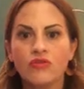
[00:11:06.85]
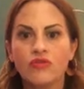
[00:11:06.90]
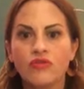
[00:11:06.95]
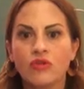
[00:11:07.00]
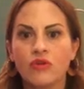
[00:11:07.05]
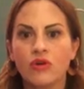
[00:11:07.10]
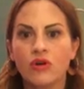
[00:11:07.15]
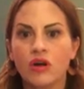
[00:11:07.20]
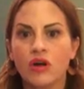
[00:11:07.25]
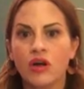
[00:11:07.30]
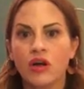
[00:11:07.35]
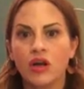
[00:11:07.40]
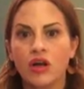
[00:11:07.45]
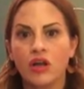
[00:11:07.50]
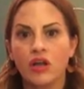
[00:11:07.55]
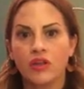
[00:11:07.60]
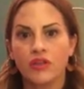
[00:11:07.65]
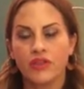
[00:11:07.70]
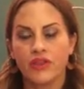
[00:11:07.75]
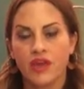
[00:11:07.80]
for
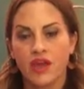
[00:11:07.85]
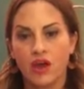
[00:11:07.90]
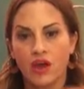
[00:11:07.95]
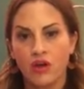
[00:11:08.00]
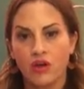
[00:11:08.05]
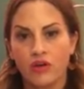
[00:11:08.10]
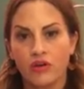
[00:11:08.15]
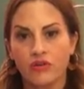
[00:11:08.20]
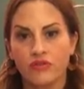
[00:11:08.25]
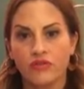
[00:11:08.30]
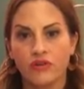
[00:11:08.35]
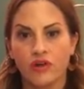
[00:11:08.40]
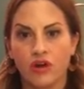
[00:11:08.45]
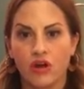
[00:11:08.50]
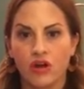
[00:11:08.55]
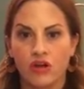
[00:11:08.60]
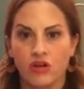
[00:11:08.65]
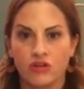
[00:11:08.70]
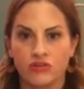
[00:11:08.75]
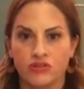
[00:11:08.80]
the
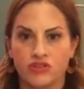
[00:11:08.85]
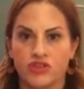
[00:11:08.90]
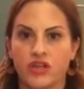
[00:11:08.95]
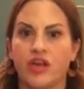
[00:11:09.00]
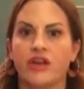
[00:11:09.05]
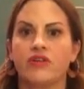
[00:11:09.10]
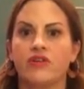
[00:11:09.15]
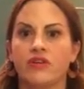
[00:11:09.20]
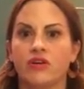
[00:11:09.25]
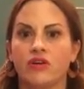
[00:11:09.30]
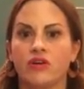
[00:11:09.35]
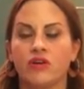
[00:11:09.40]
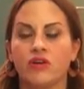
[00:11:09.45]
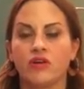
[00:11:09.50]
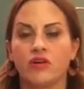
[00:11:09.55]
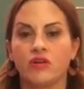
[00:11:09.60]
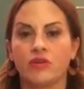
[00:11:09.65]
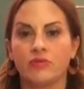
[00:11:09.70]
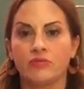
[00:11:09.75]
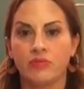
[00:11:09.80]
overall
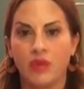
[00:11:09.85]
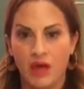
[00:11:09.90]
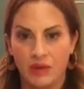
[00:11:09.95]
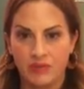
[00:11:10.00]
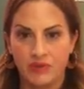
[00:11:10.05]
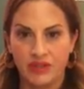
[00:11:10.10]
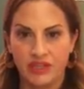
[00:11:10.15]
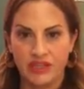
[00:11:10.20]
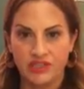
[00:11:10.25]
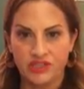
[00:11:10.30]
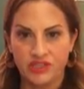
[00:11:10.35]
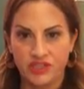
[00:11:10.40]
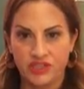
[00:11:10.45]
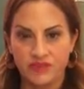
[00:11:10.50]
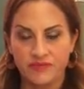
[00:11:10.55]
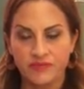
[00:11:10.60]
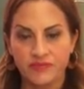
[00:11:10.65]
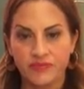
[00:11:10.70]
general population,